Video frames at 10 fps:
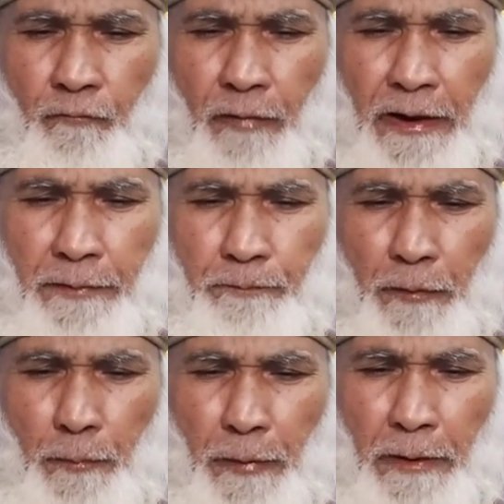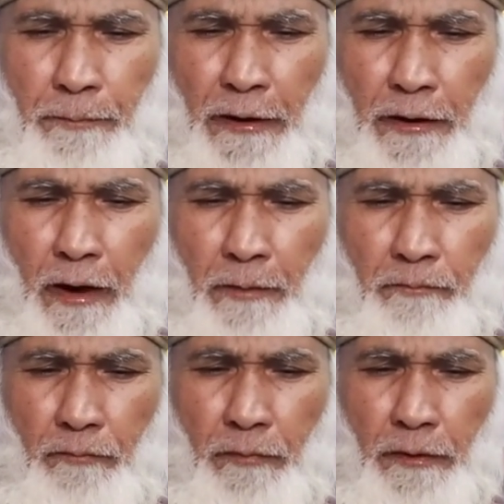When people
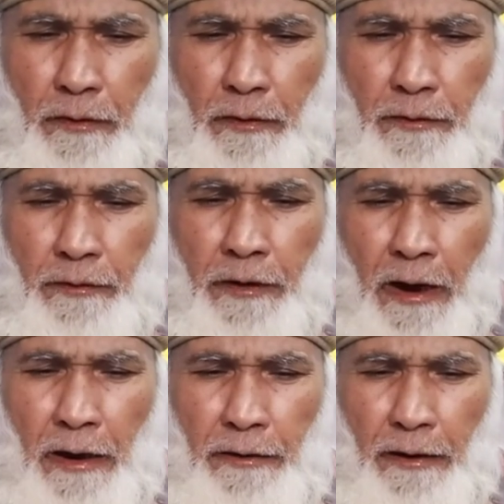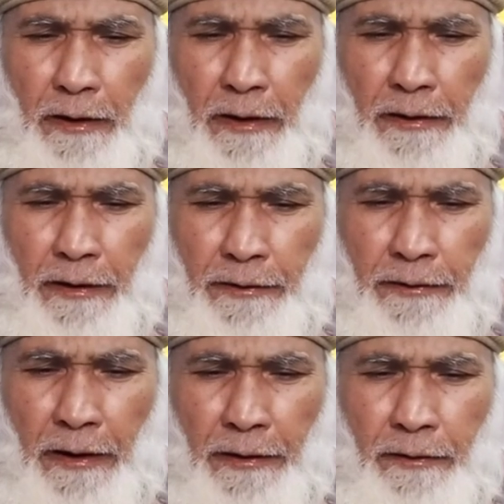become drug
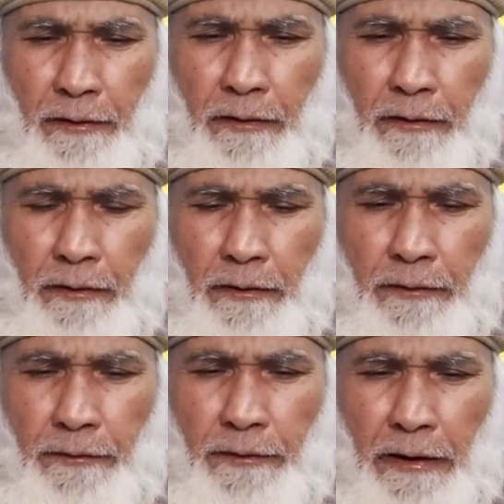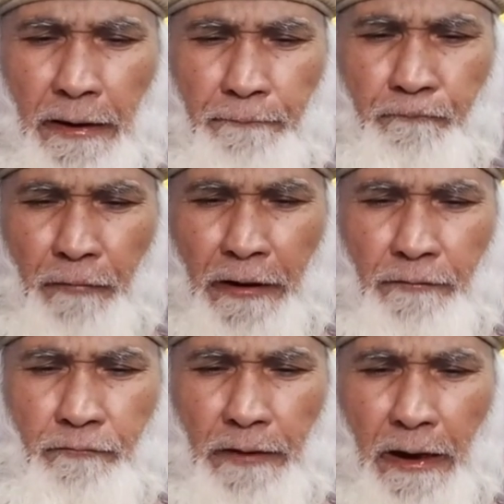addicted, they
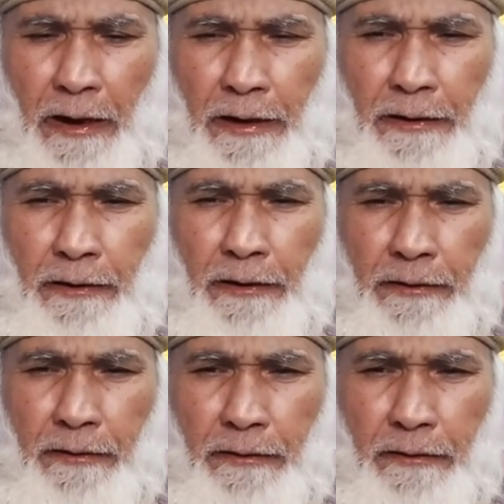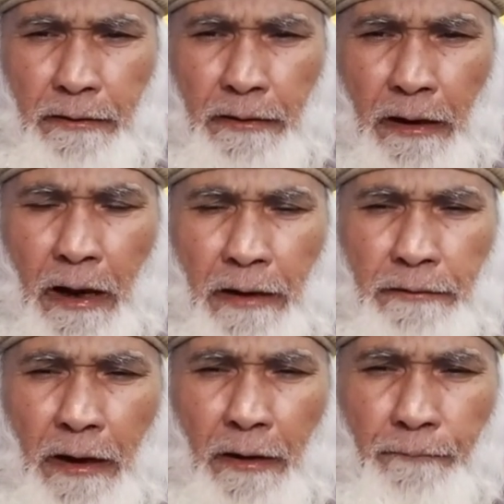face and
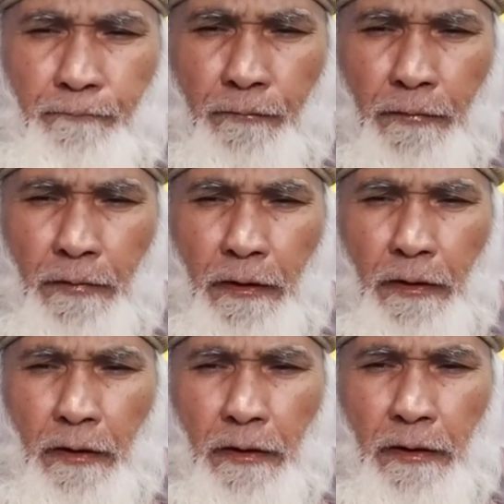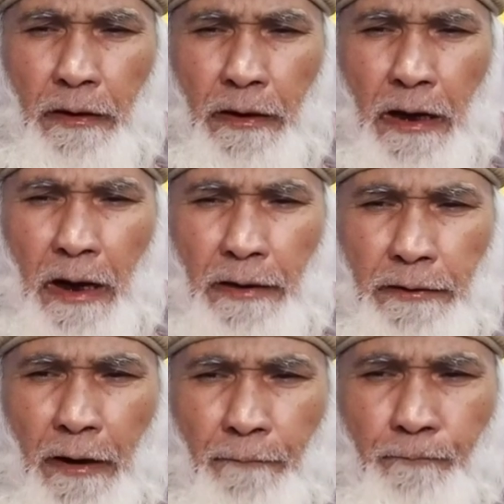cause a
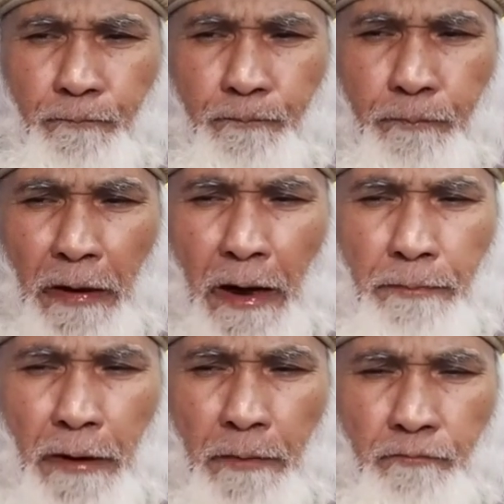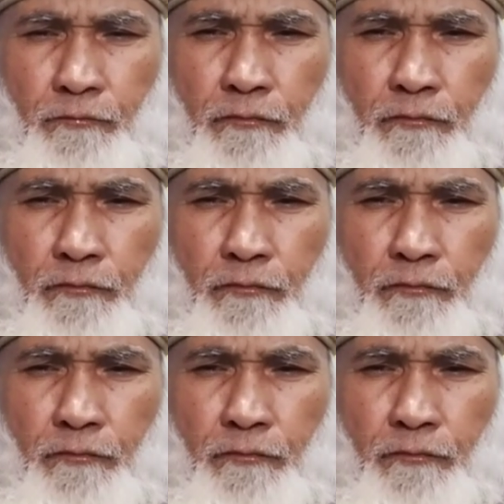lot of problems.